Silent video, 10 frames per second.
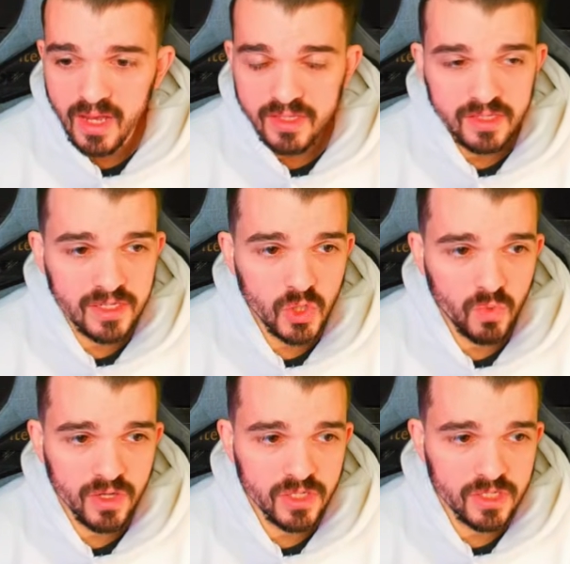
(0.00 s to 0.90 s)
And these
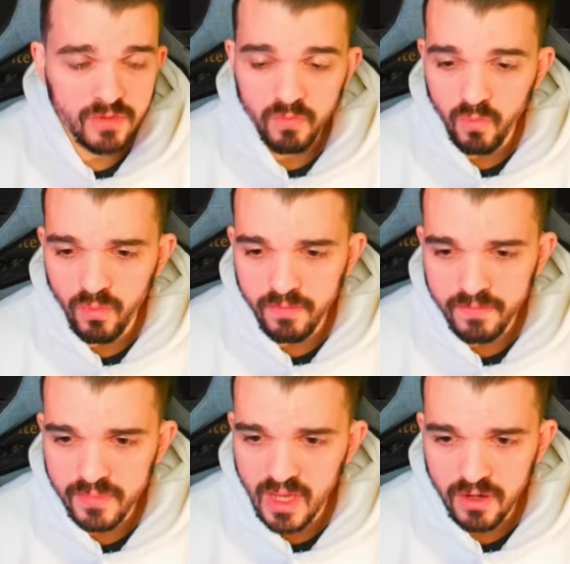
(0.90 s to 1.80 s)
ones
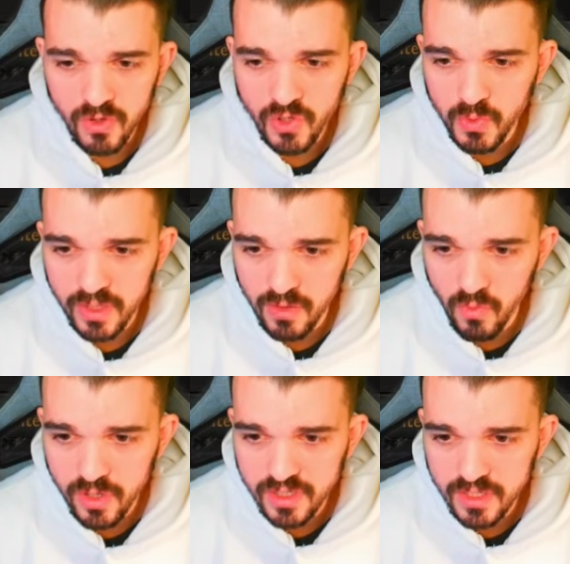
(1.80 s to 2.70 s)
are not really
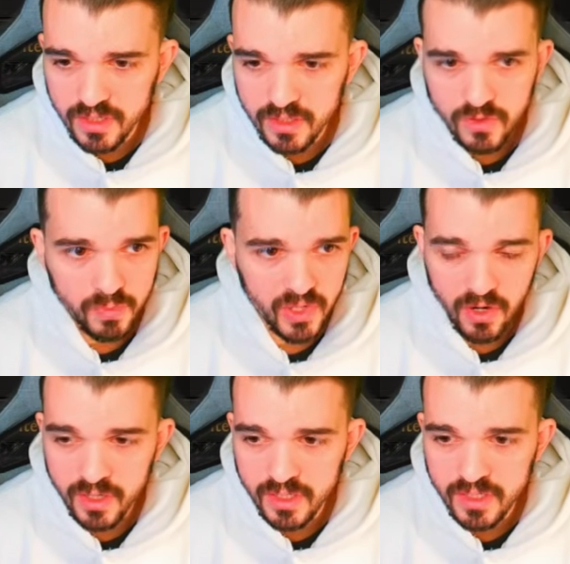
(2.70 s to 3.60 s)
worth it, to be
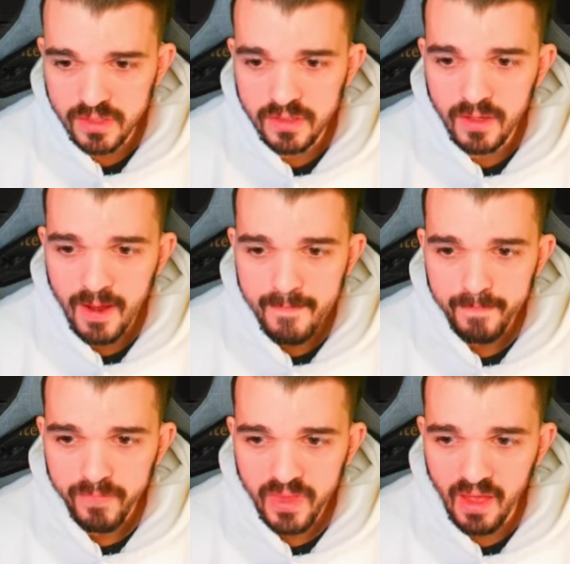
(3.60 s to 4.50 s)
honest.
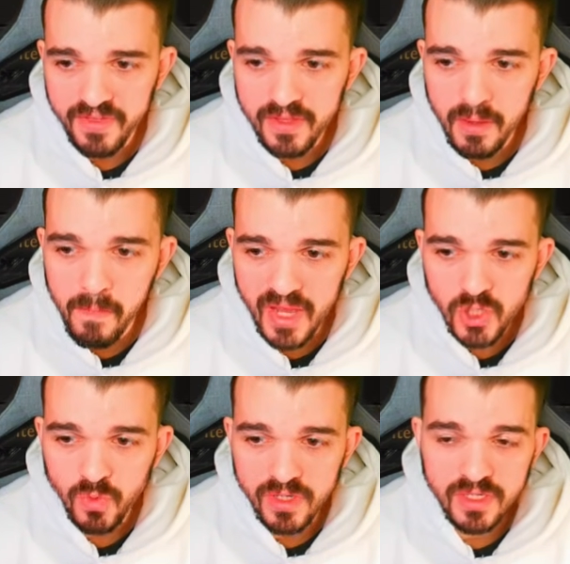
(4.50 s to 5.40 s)
I think the
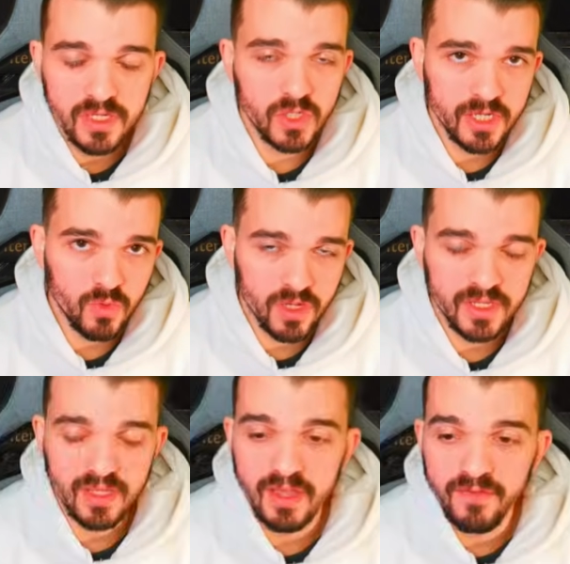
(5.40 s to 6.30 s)
best ones is these
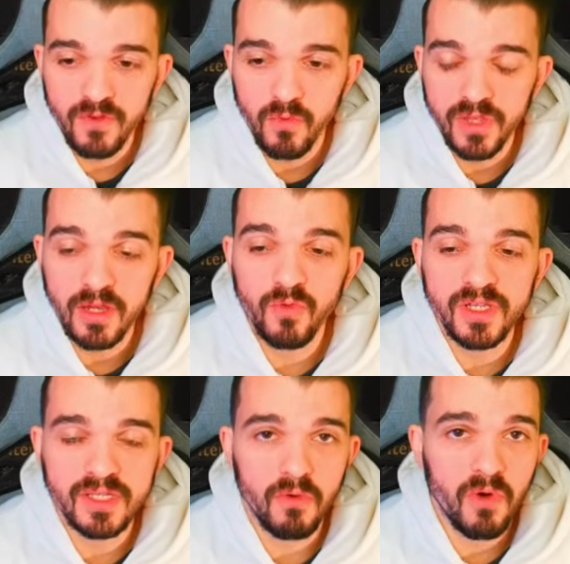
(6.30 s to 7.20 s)
ones that give you the
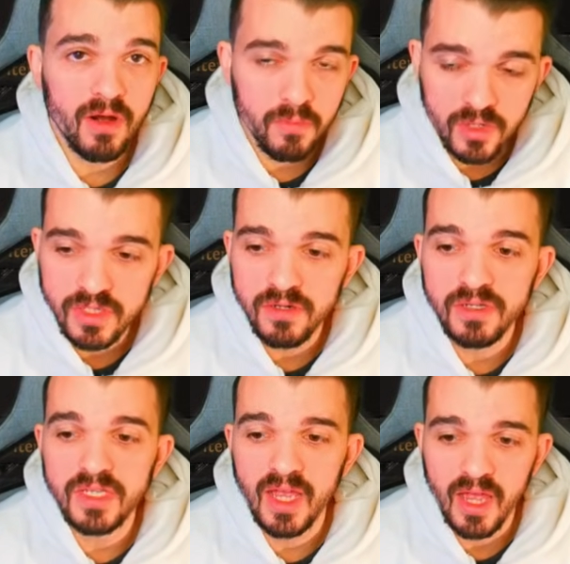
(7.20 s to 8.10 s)
increase the rare
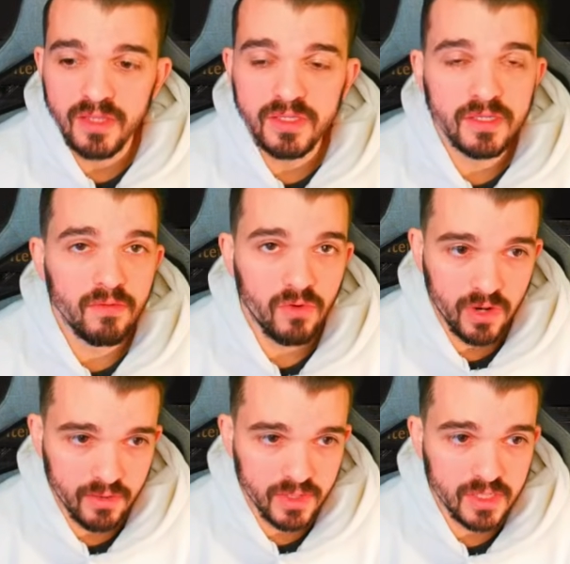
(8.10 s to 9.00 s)
monsters and
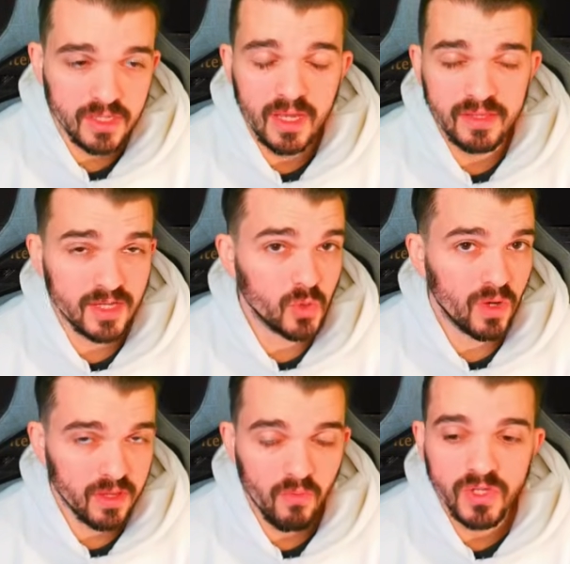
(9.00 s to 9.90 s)
rarity, and that's
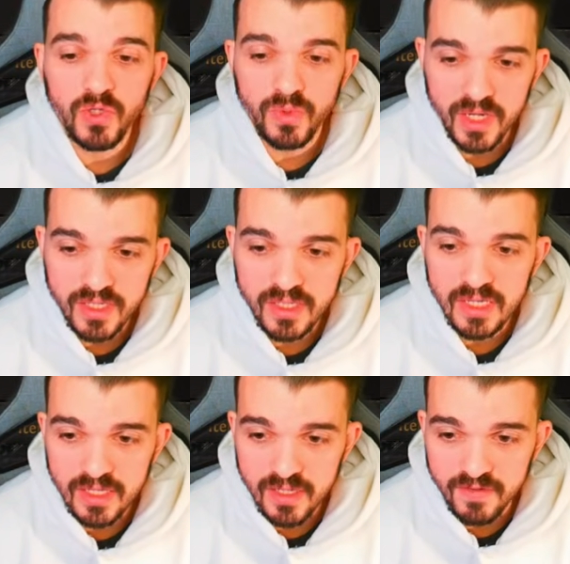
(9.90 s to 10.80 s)
what I want to test
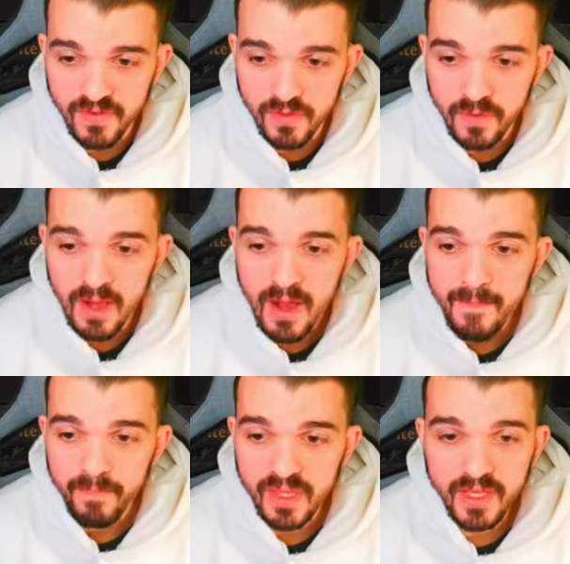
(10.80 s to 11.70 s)
in this video.
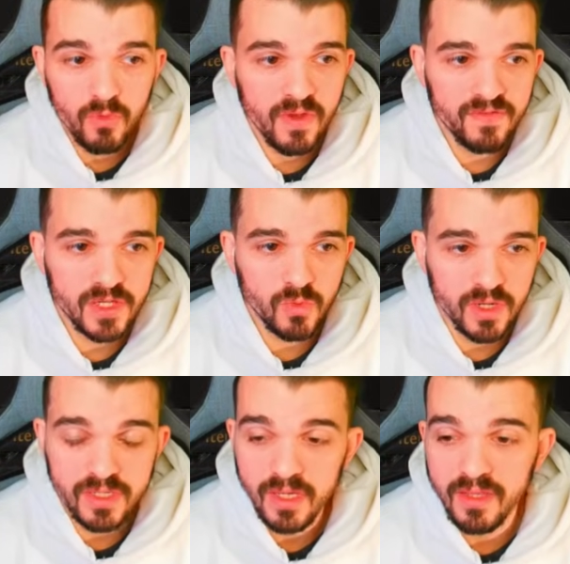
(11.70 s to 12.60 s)
And then we have these
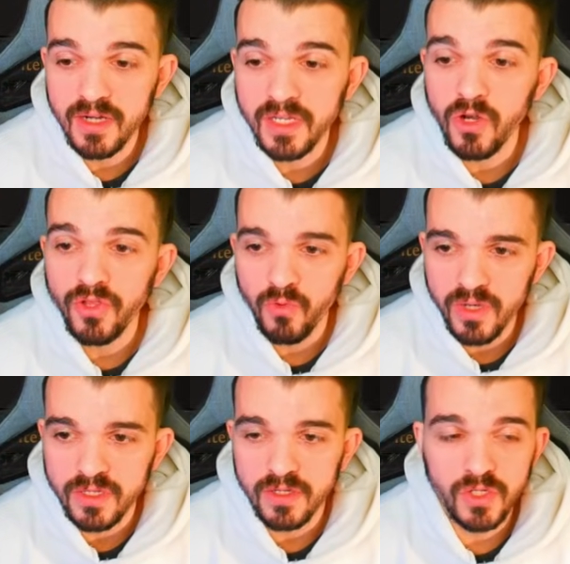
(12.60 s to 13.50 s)
ones, and there's another
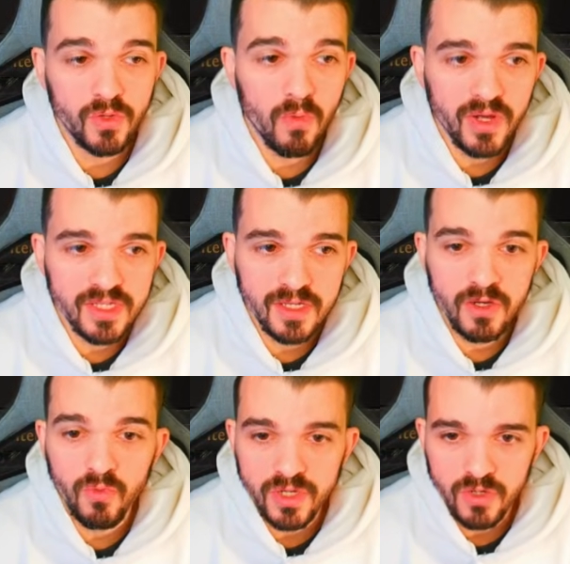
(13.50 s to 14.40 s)
reason. So the ones
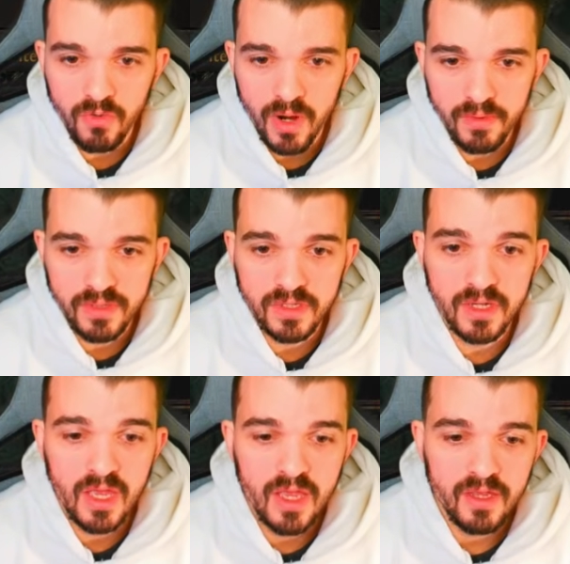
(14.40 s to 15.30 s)
that increase your
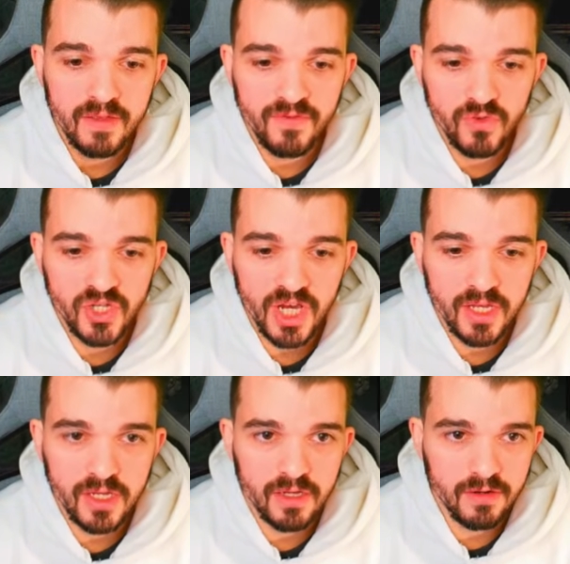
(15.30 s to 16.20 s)
rarity, if you
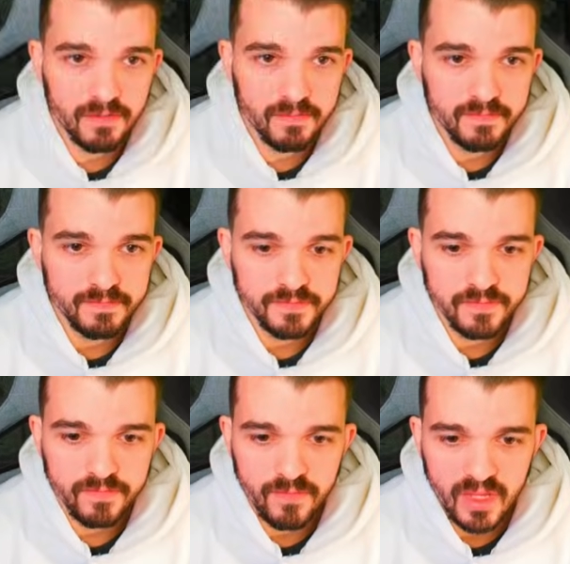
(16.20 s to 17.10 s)
check here,
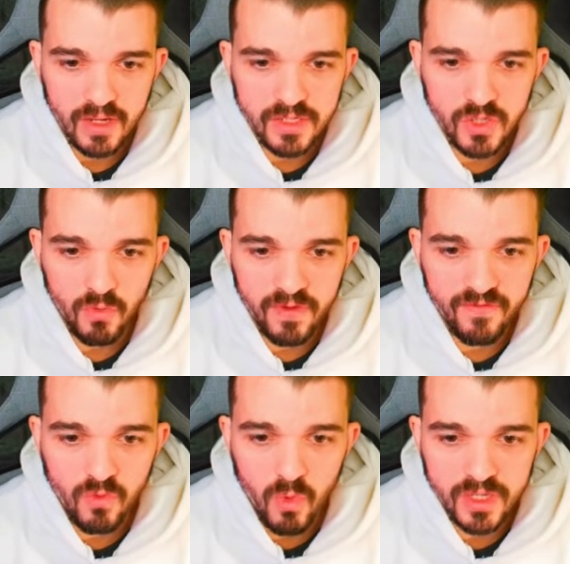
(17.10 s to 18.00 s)
so
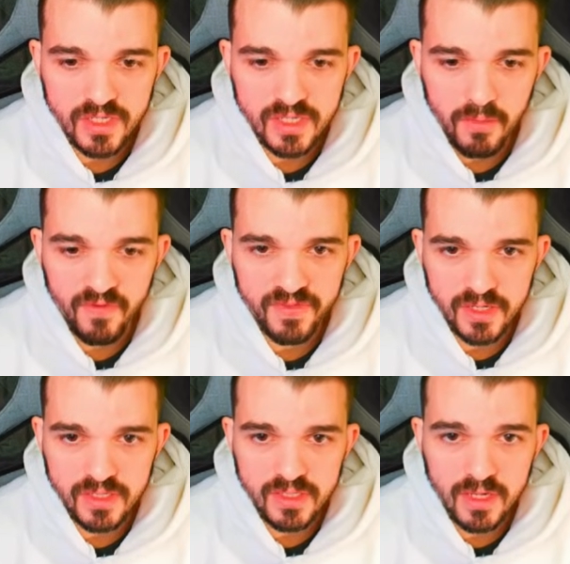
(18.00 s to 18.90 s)
if you want some of
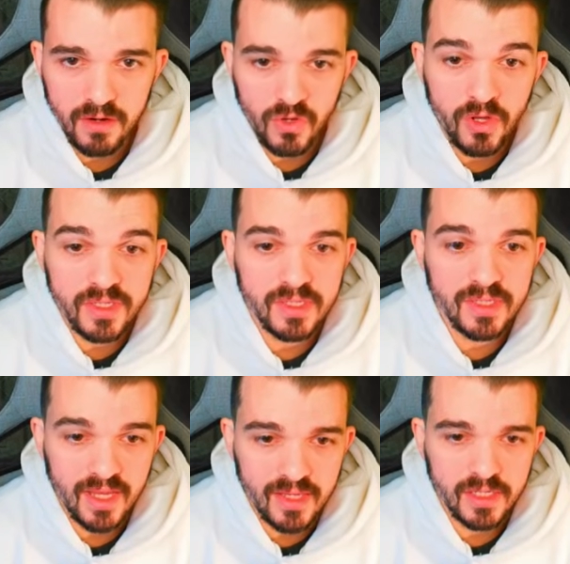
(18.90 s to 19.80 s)
these, they are not
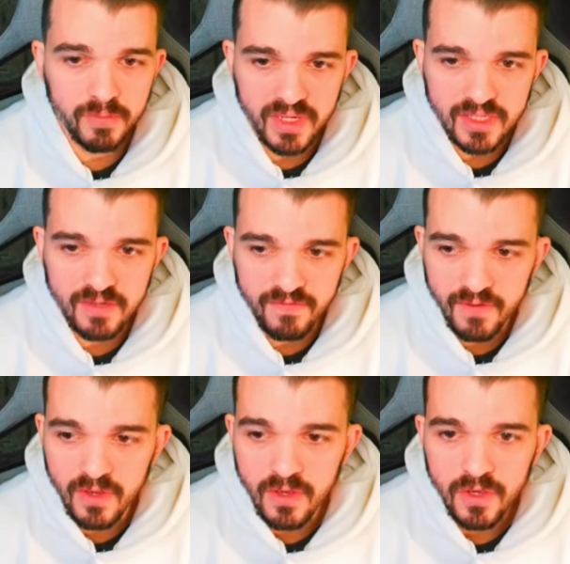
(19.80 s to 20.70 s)
that expensive,